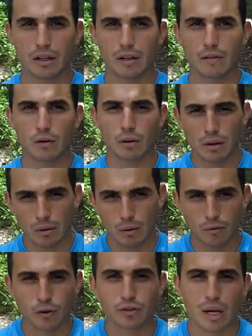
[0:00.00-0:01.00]
say if you,
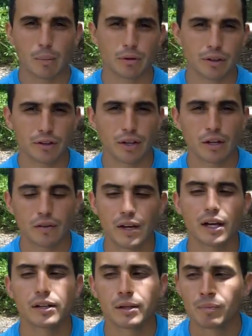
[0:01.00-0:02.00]
for example, in the state of
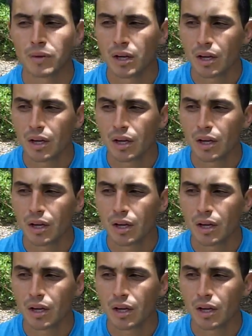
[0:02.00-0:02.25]
Nevada,